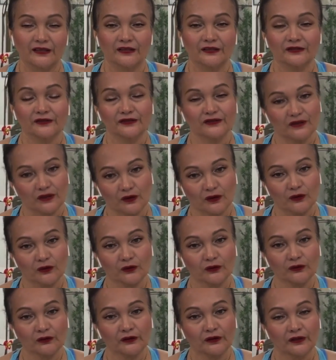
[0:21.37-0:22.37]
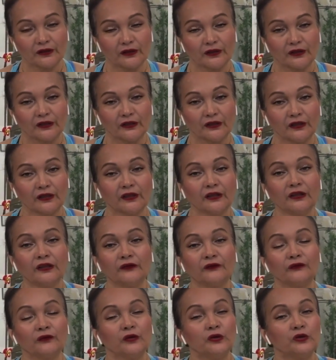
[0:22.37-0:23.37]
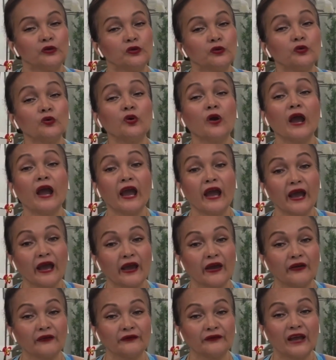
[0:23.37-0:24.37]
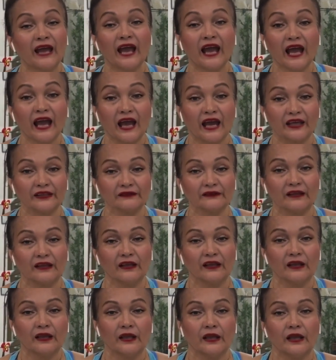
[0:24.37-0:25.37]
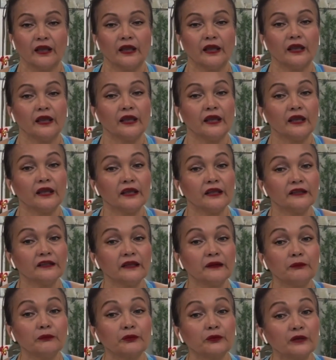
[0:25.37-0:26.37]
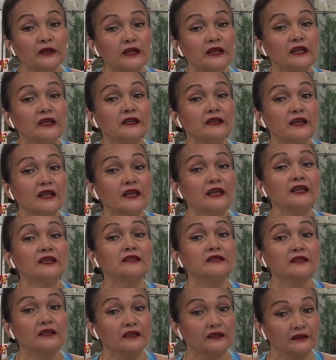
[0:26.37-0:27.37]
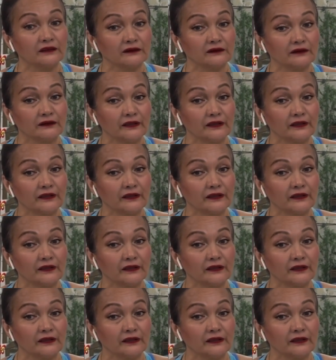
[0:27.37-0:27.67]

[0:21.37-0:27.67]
So, if you have had any prenatal